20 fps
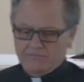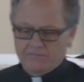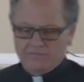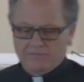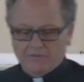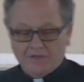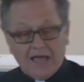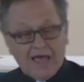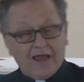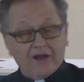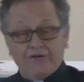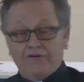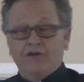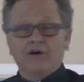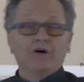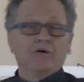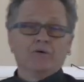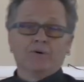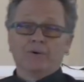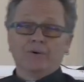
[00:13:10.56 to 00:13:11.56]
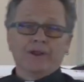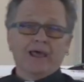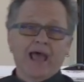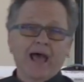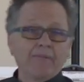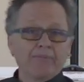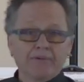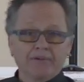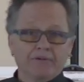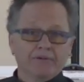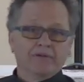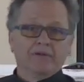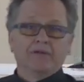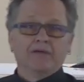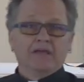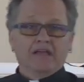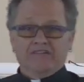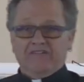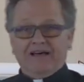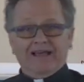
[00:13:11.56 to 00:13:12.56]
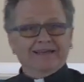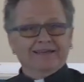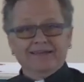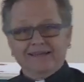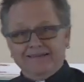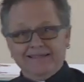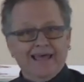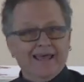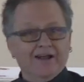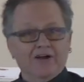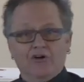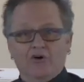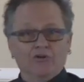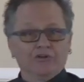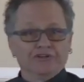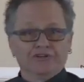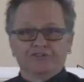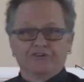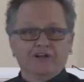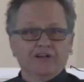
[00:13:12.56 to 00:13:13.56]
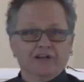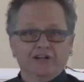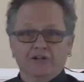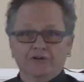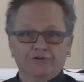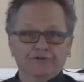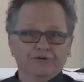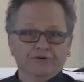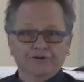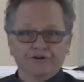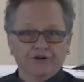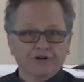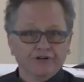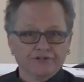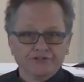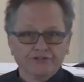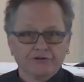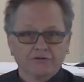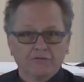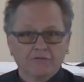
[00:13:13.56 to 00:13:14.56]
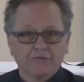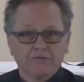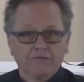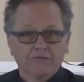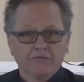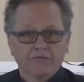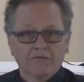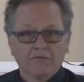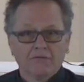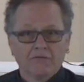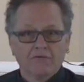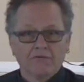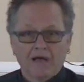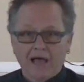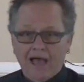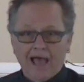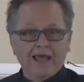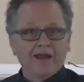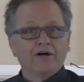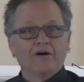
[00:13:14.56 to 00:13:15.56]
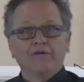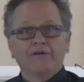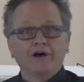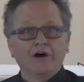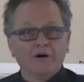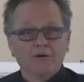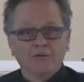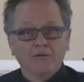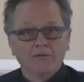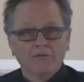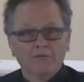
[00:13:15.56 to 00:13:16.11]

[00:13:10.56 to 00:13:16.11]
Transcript: I don't know what would happen if I did that at Holy Trinity Lutheran Church. I don't know.